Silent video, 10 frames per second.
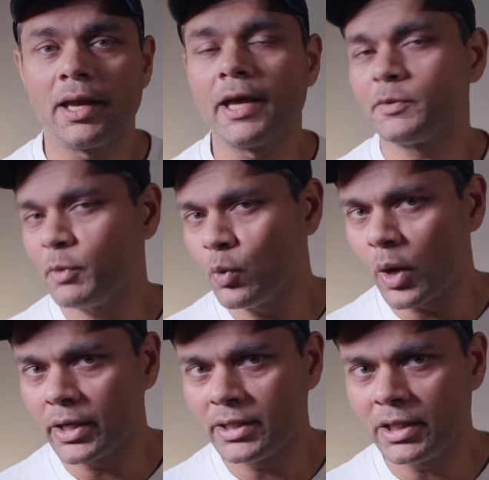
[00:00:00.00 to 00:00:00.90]

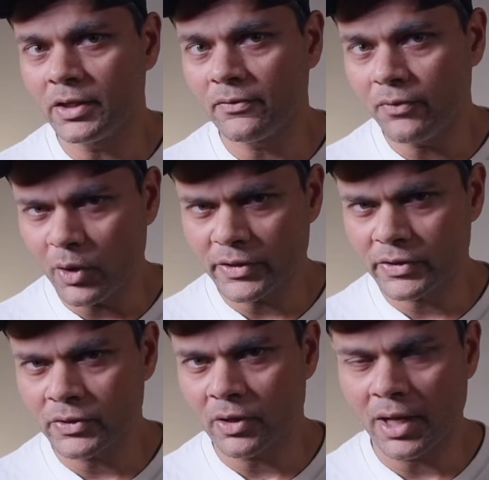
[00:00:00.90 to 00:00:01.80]
SPYD
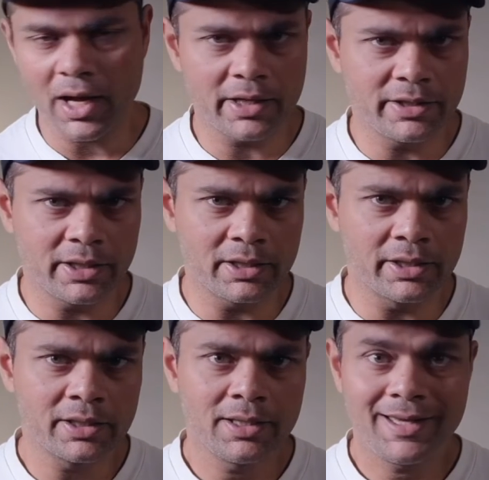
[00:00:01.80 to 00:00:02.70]
focuses on
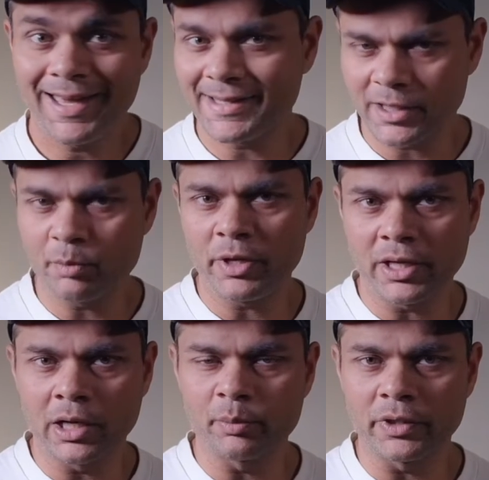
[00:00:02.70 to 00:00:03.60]
high-yield S&P
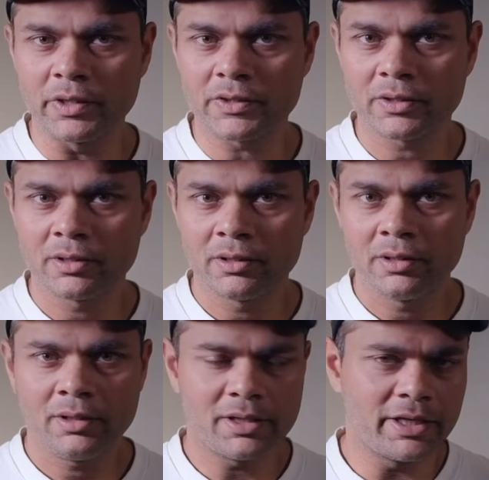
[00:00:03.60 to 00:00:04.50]
companies.
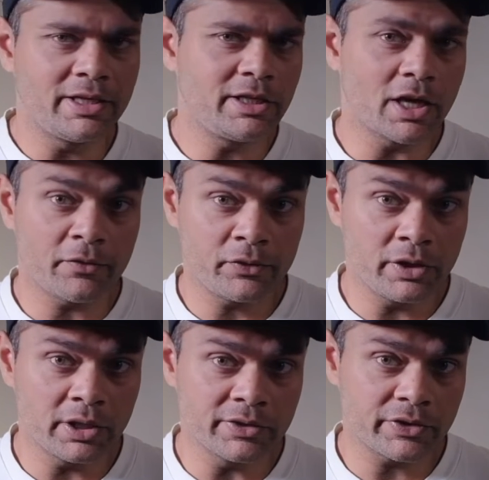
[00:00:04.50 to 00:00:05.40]
The ETF
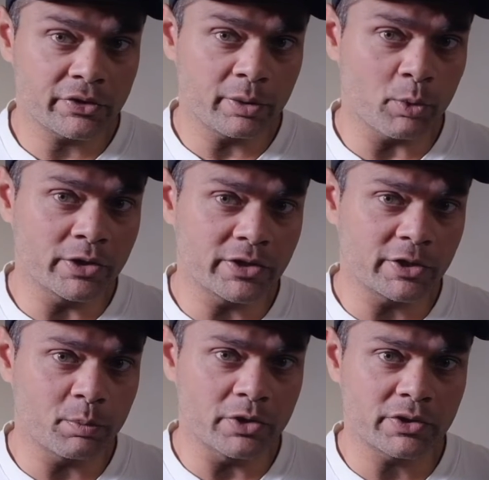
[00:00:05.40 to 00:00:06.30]
yields
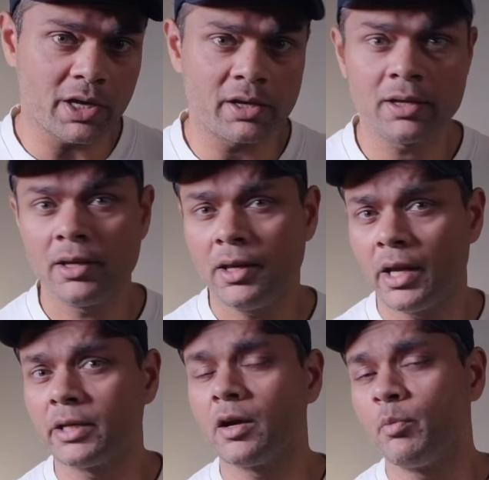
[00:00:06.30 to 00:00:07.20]
3.6%
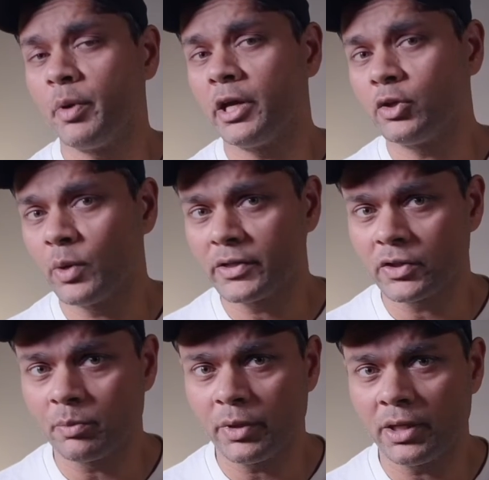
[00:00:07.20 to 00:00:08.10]
and compared to
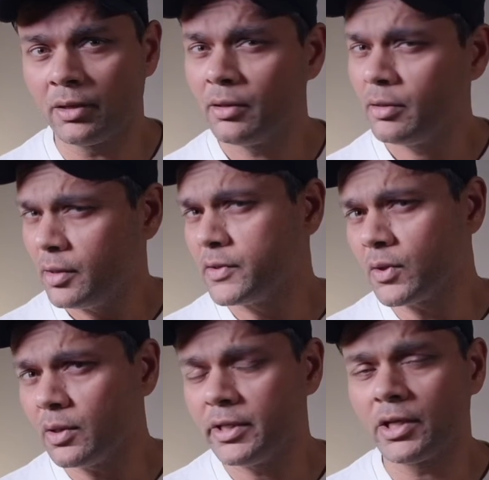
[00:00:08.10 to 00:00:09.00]
S&P is
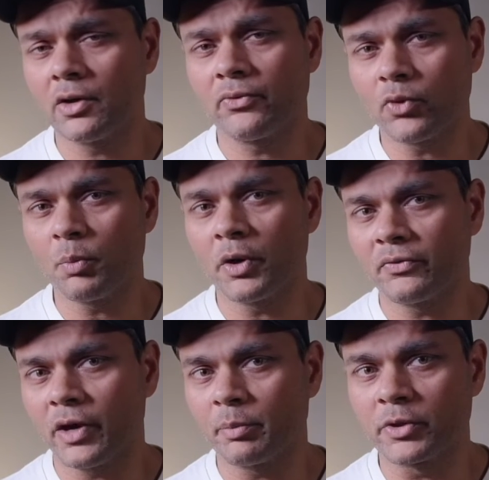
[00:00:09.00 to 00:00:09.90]
only down
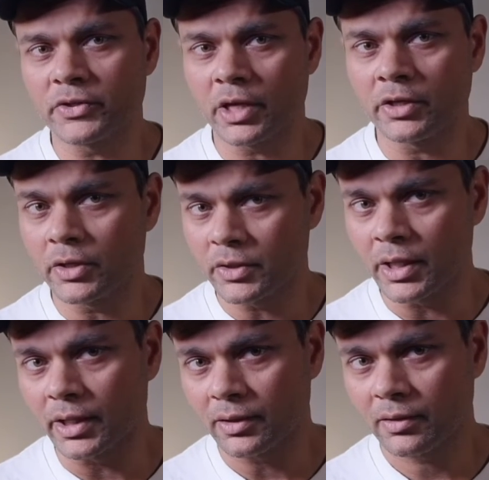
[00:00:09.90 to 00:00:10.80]
4.5% year to
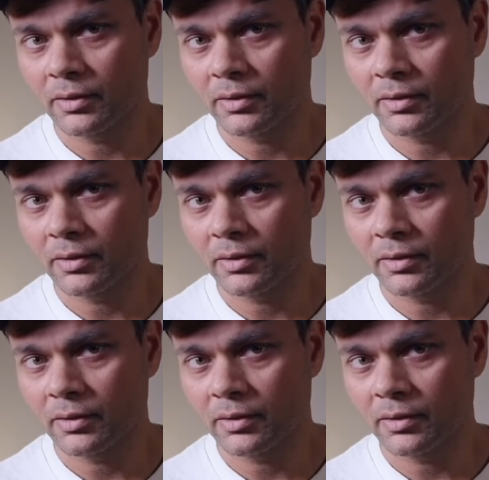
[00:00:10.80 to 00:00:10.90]
date.